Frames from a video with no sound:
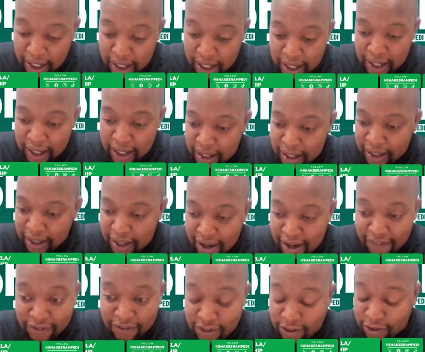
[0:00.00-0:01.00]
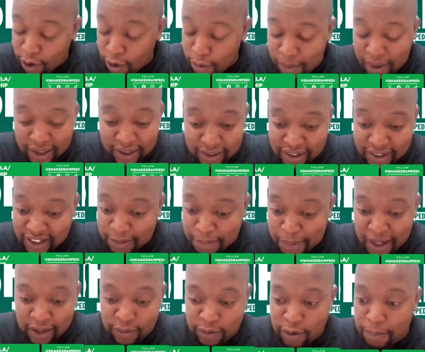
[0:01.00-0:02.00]
I have so much
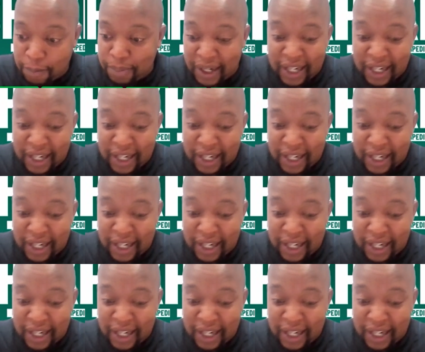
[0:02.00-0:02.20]
respect for